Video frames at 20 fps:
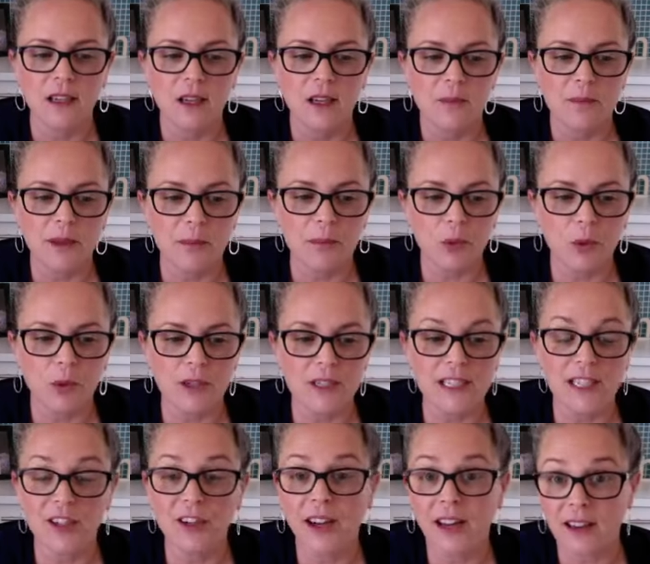my poor
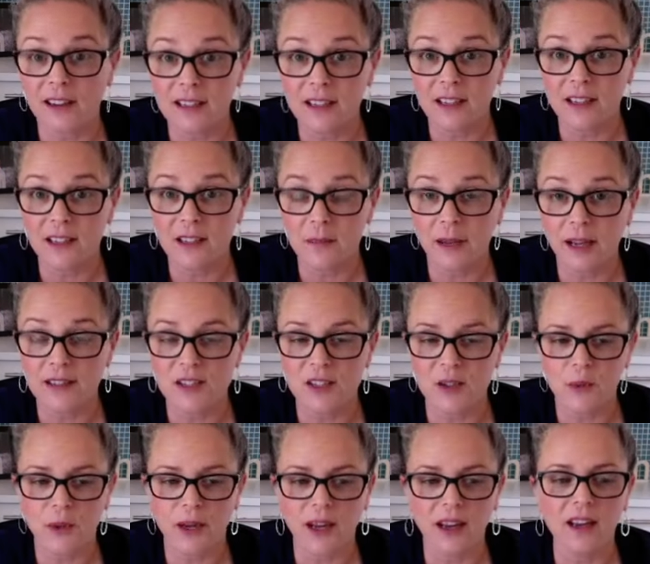dear aunt had passed
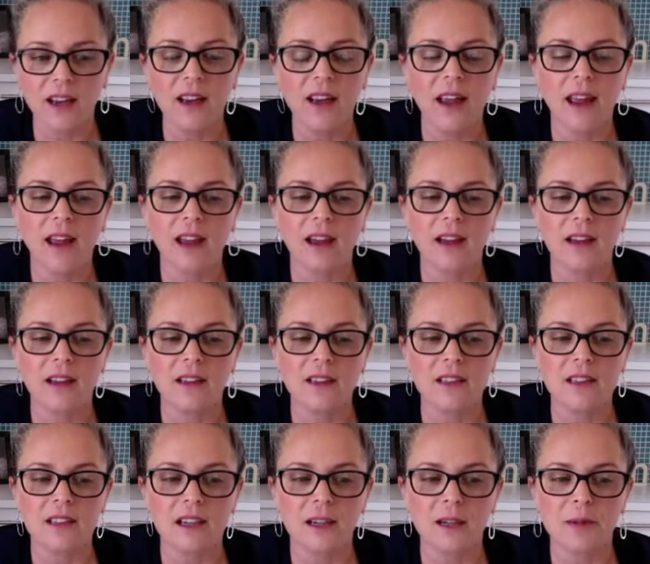away, and
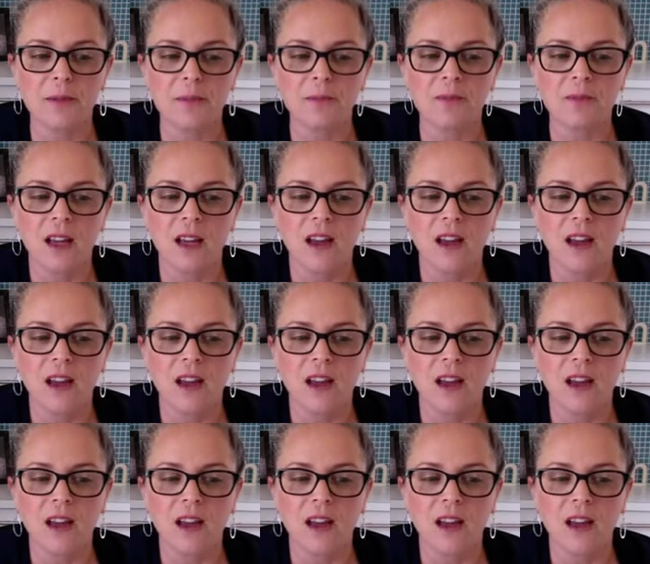um,